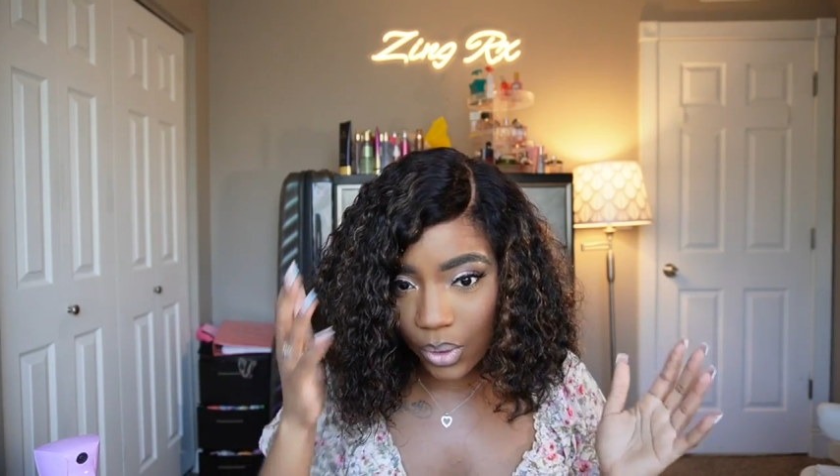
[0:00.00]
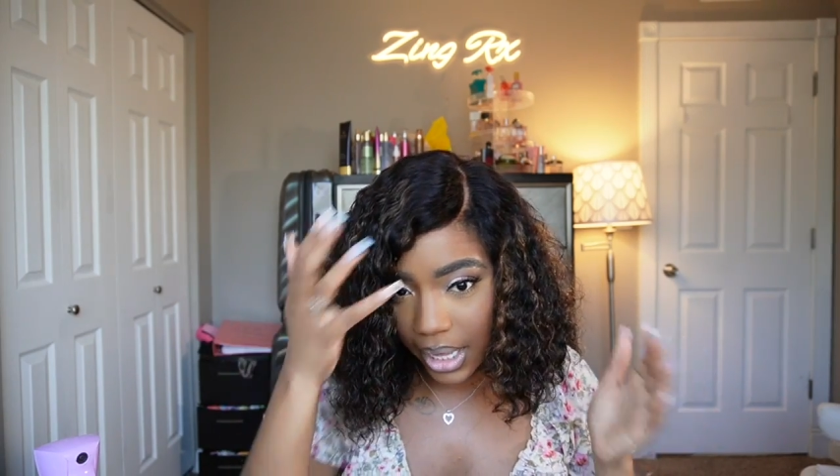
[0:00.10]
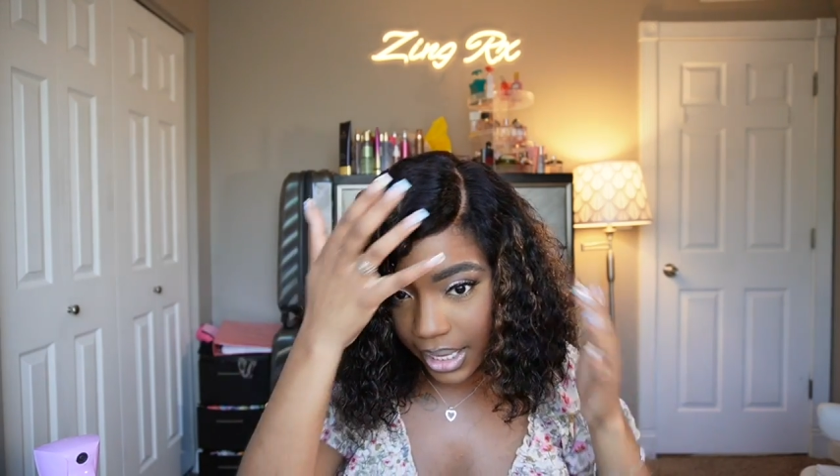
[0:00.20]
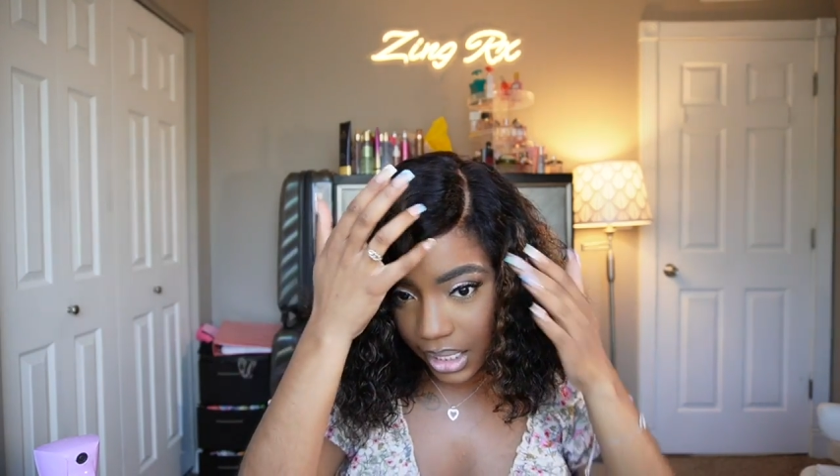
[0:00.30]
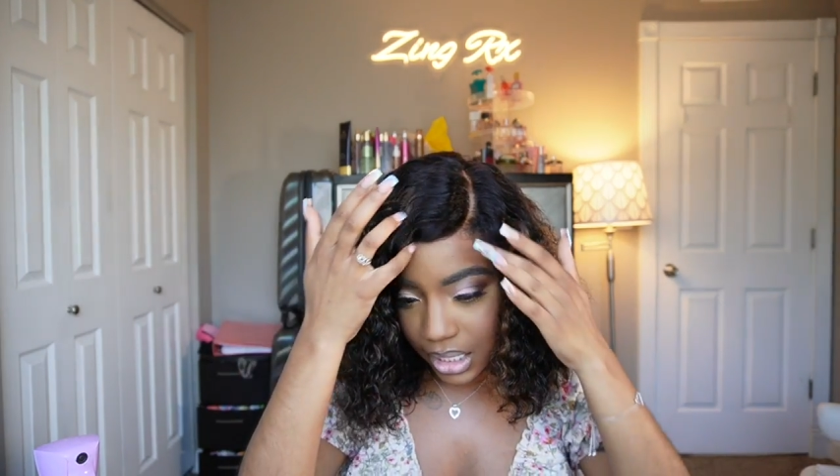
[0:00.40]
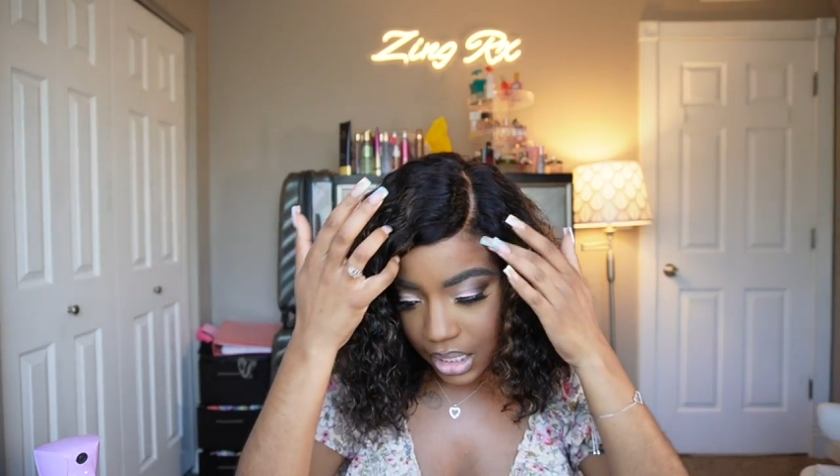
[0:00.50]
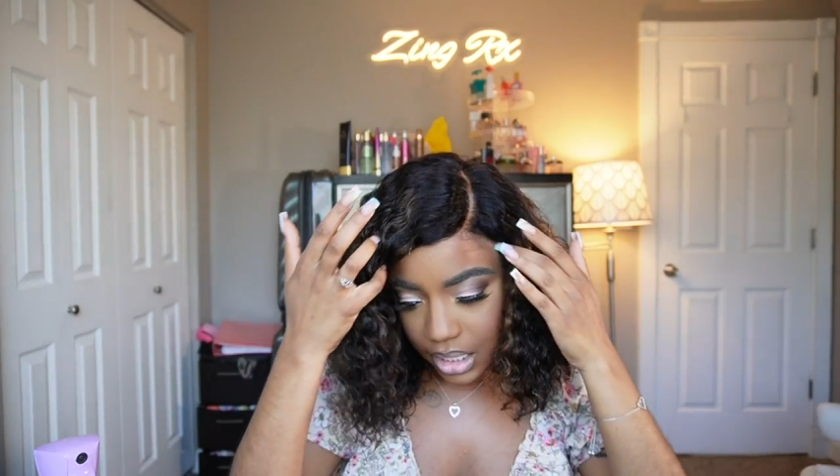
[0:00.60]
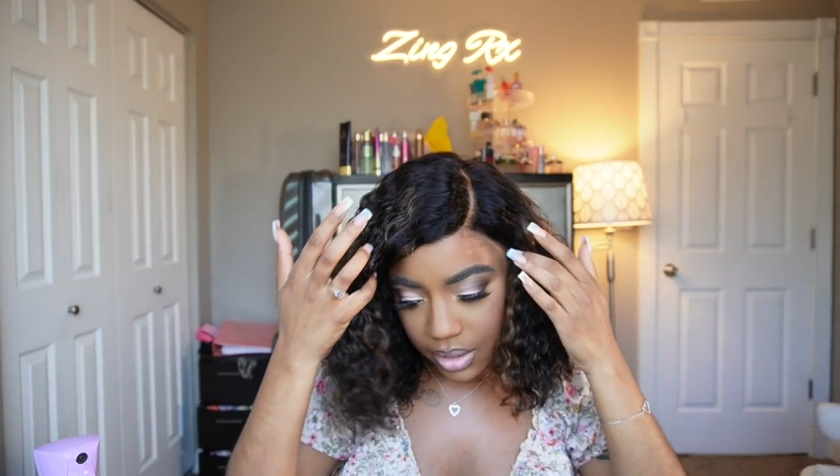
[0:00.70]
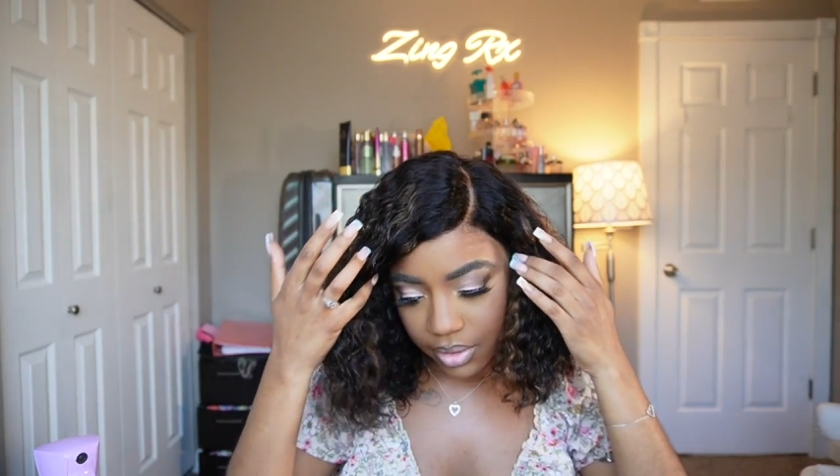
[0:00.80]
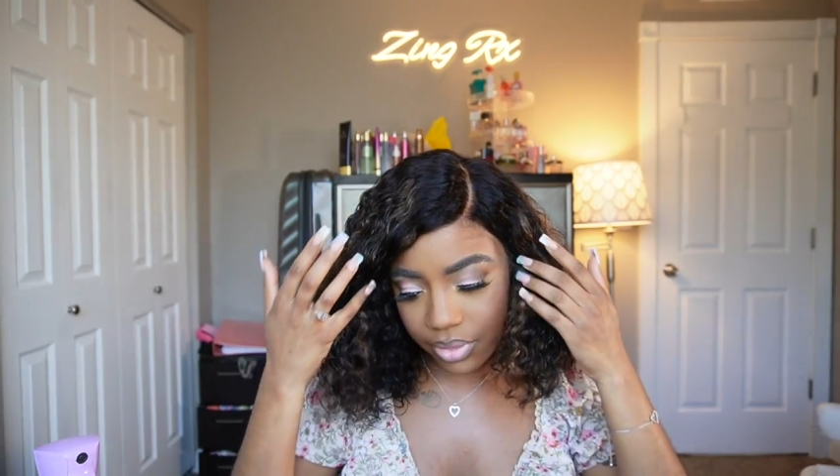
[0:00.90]
Like,
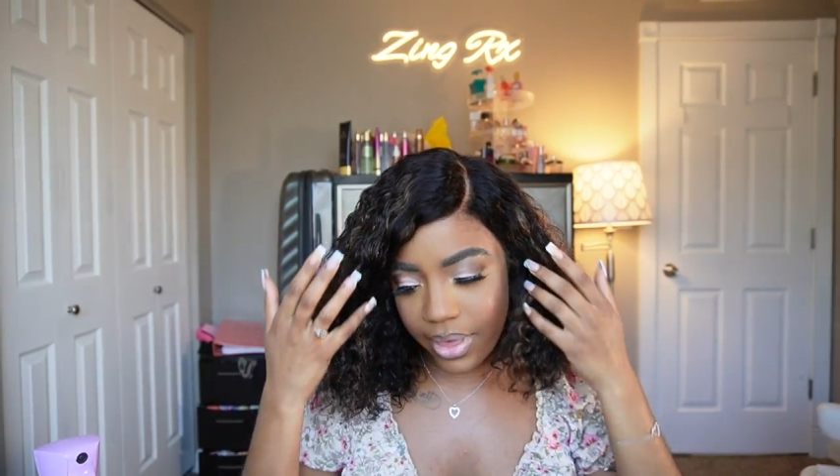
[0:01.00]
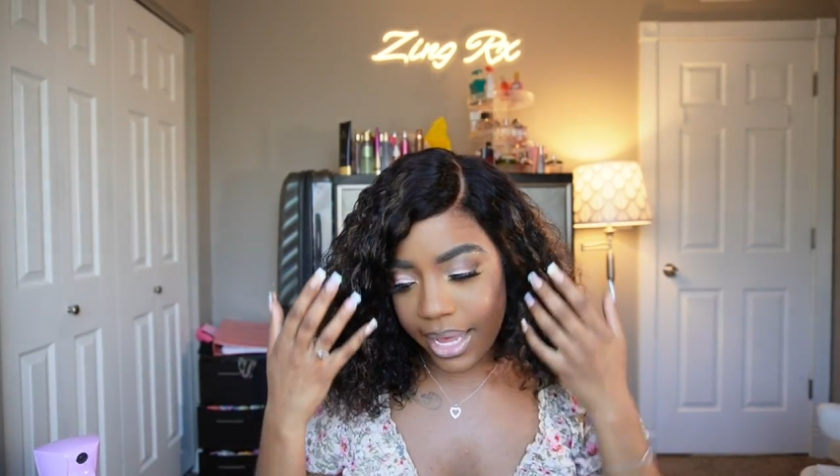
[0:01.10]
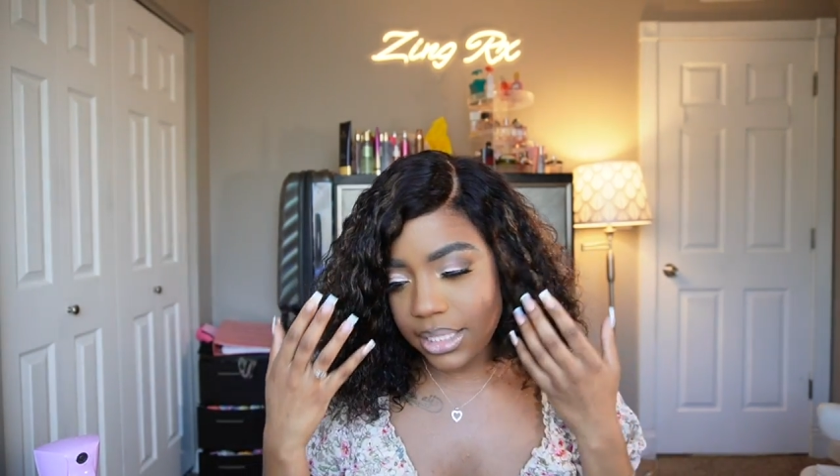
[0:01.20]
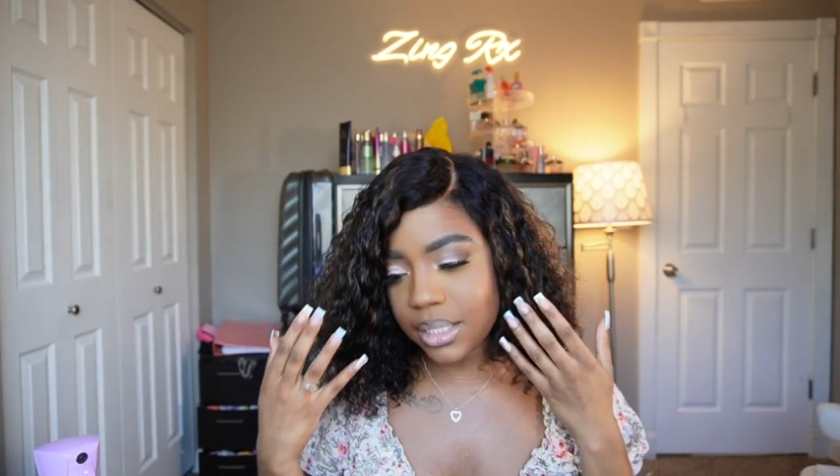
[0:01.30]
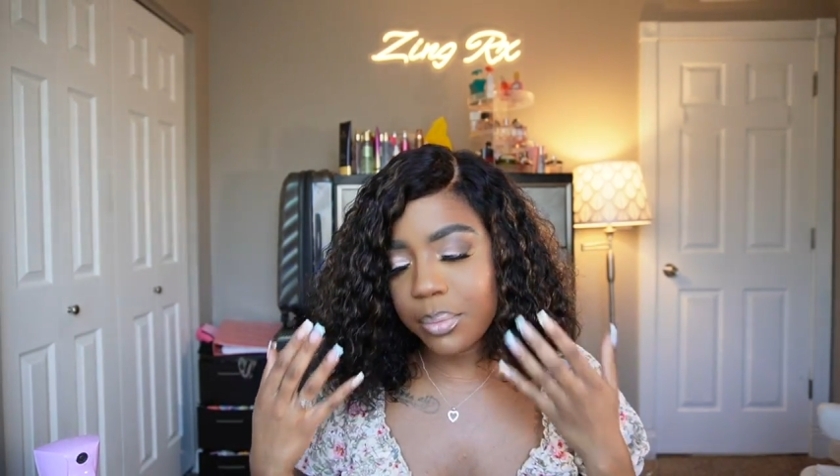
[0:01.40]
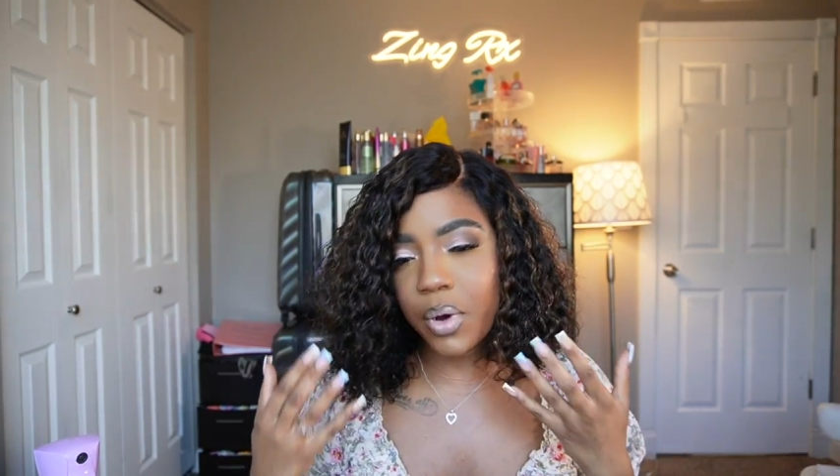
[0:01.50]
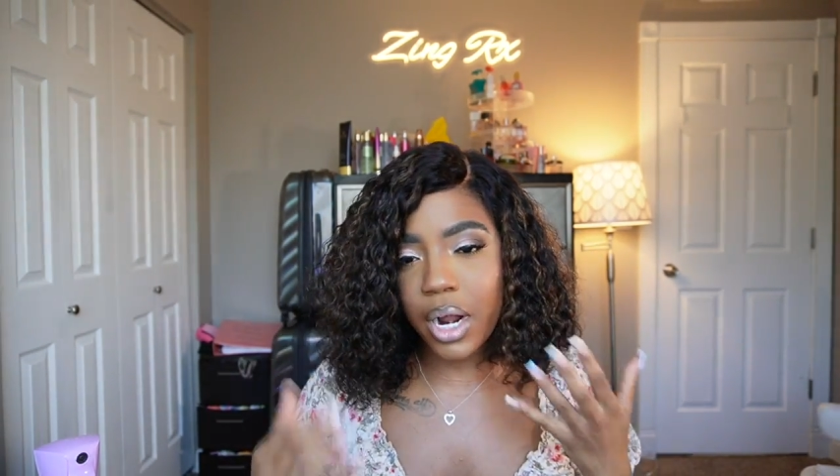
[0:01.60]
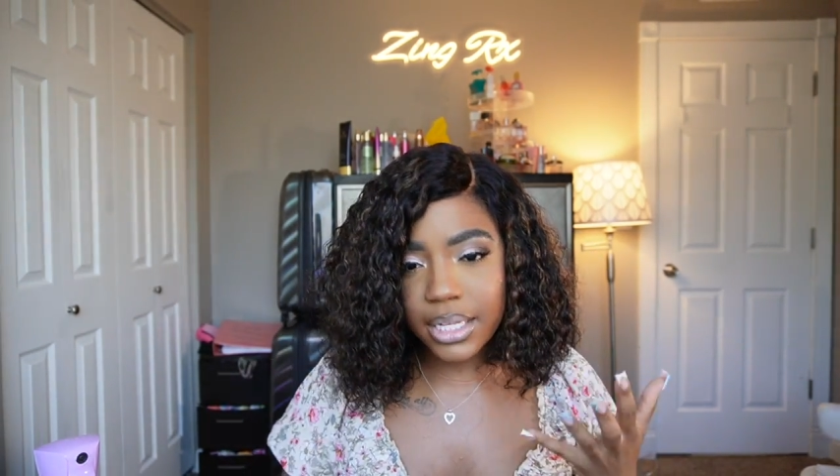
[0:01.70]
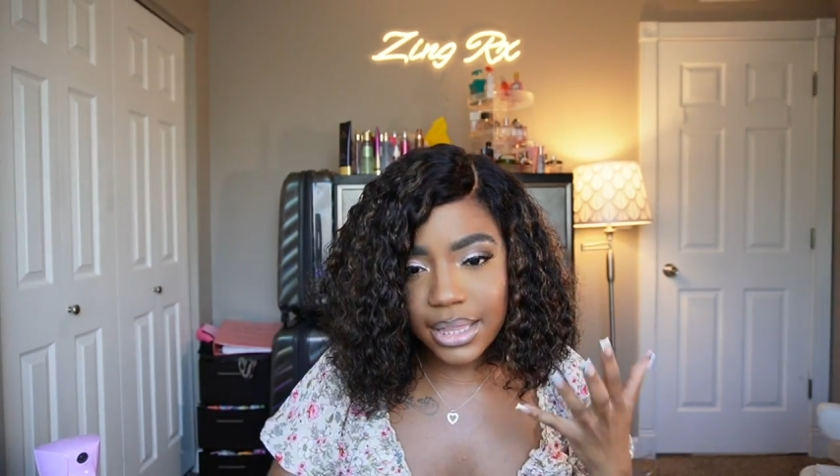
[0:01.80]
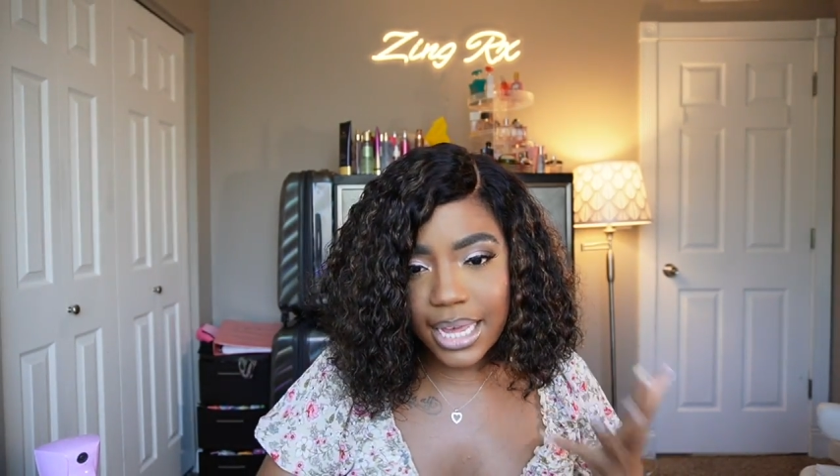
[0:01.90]
that's the
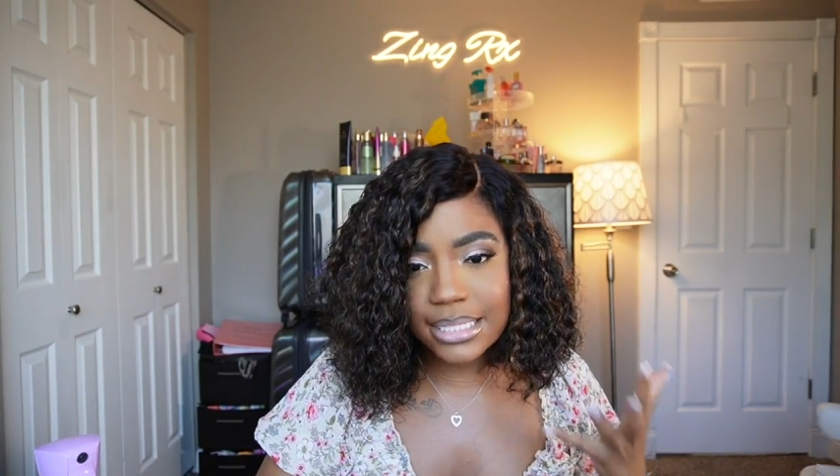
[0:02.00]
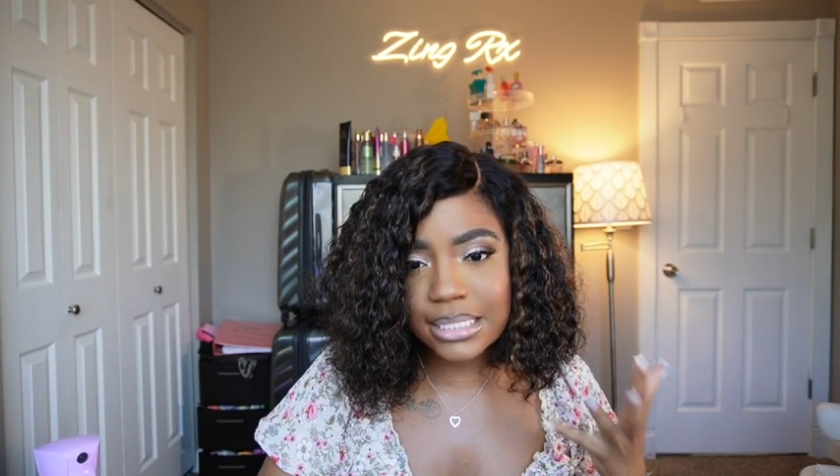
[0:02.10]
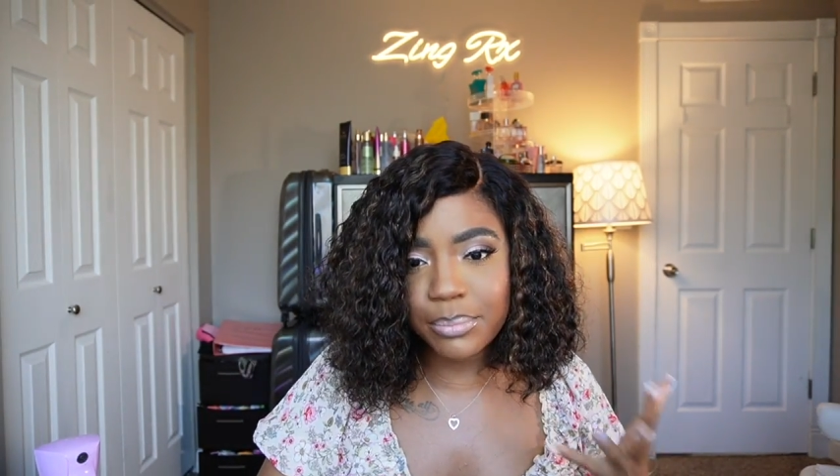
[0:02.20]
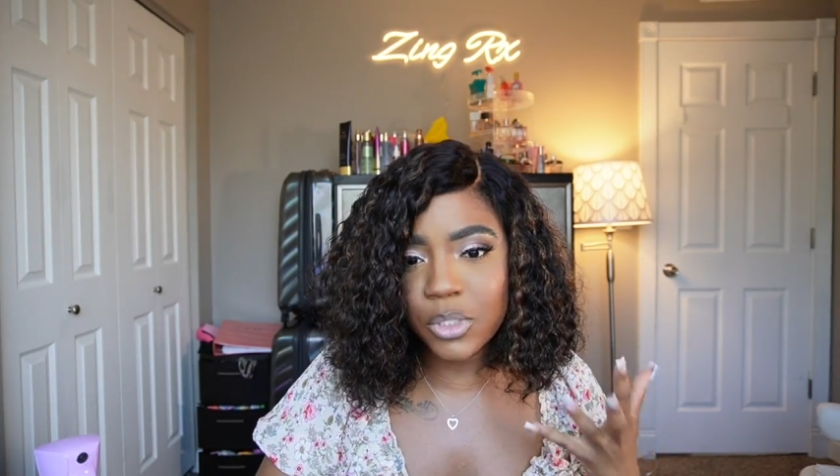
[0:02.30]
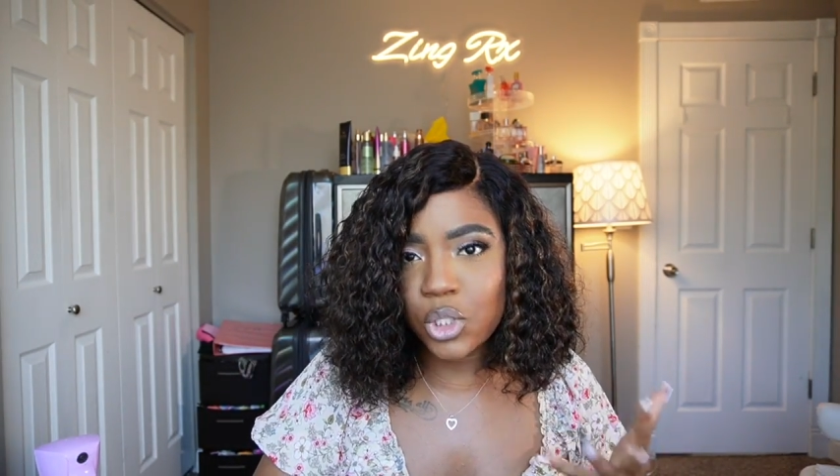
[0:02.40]
part that's